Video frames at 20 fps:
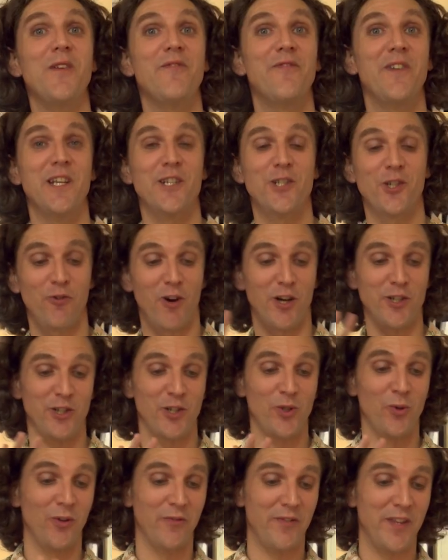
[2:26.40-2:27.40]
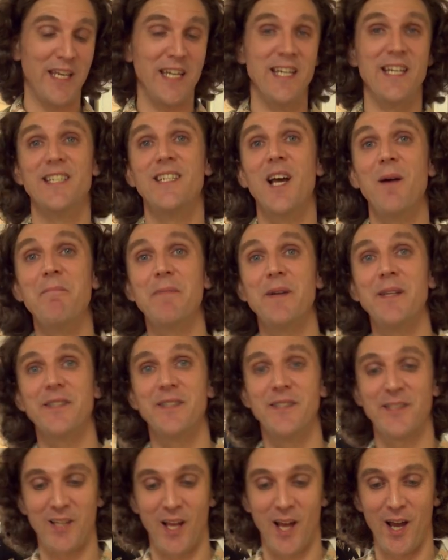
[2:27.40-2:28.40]
we've finished crunching all of the
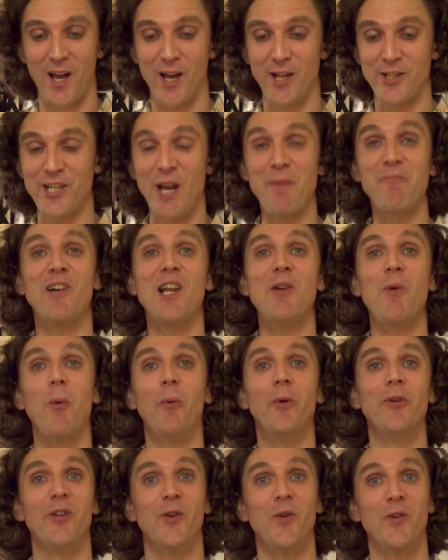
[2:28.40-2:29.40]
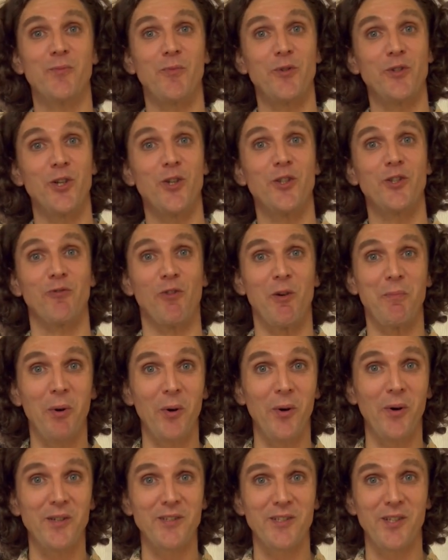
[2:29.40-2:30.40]
numbers, uh, generally what we'll do is produce a
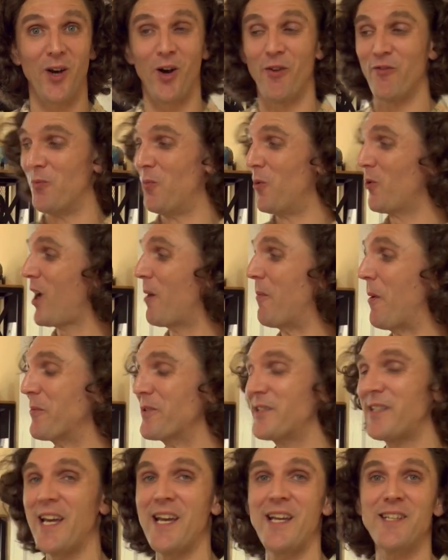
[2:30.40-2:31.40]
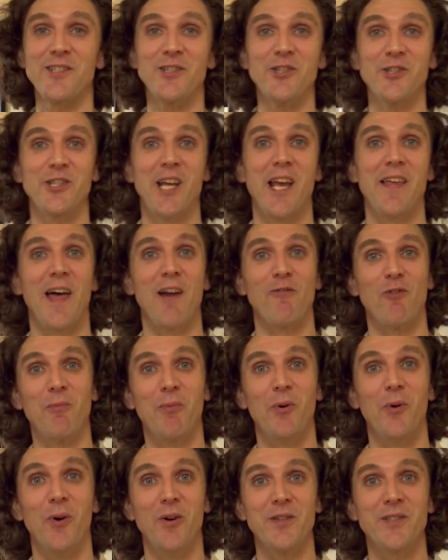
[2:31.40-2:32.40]
report. Often we'll come upstairs and share that
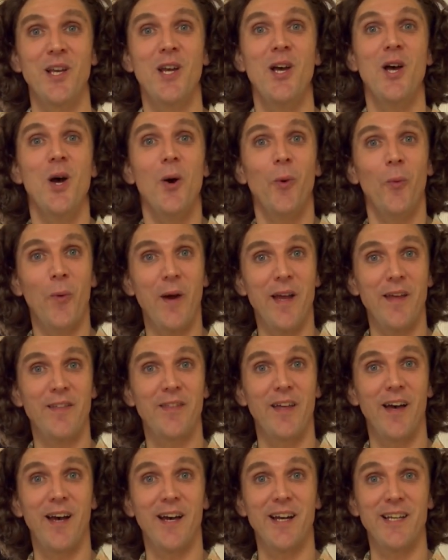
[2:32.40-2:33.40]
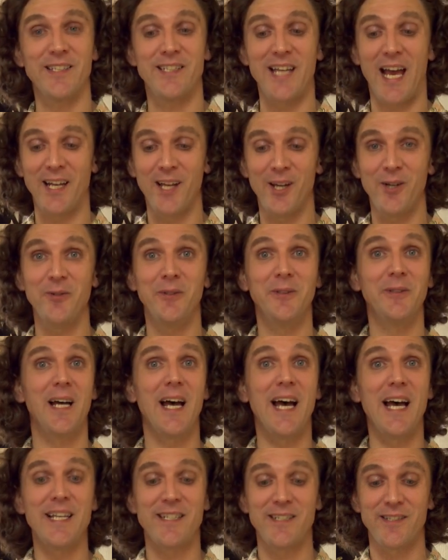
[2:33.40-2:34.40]
report with uh, Salo,
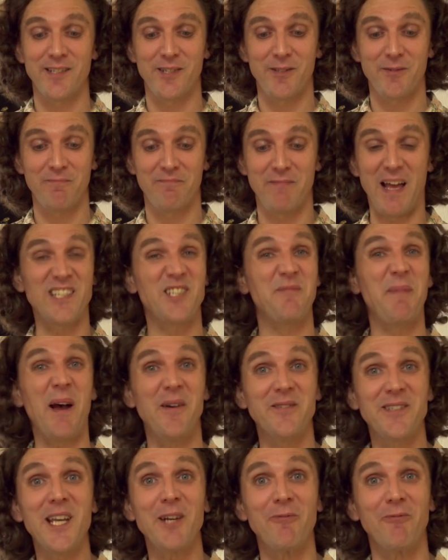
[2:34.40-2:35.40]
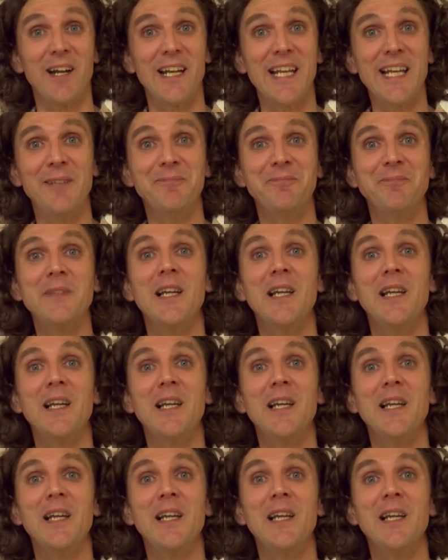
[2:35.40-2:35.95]
and that's about it, really.